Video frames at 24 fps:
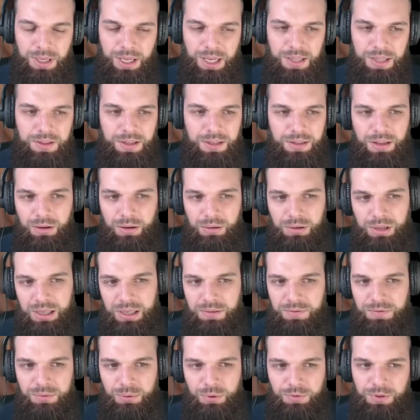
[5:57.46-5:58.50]
and then they'll
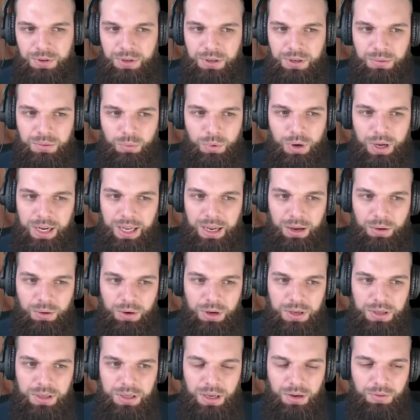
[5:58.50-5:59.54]
leave within 1
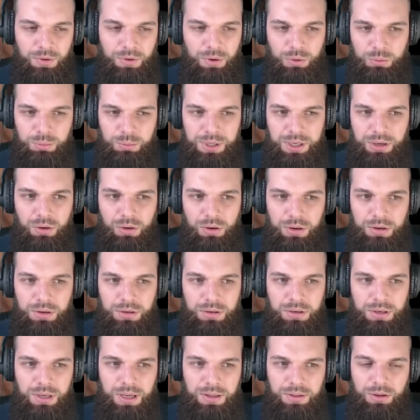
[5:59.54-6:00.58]
hour. Everyone will be gone
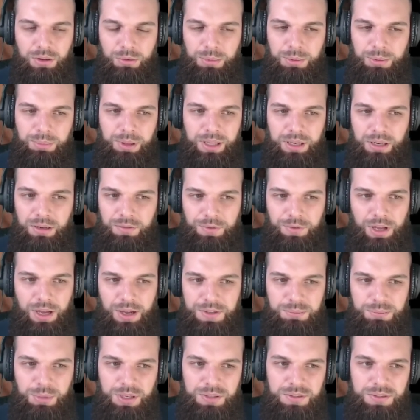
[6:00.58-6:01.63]
and there'll be plenty of car
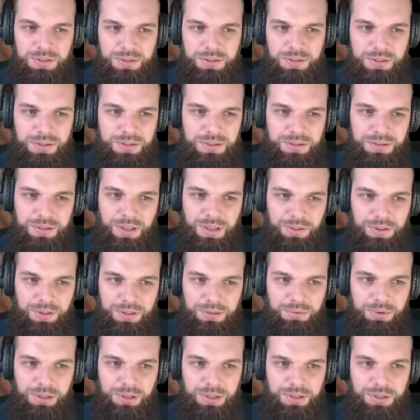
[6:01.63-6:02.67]
spaces. It's nothing
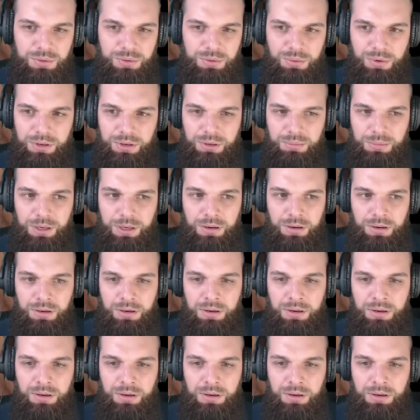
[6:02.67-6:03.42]
really to worry about.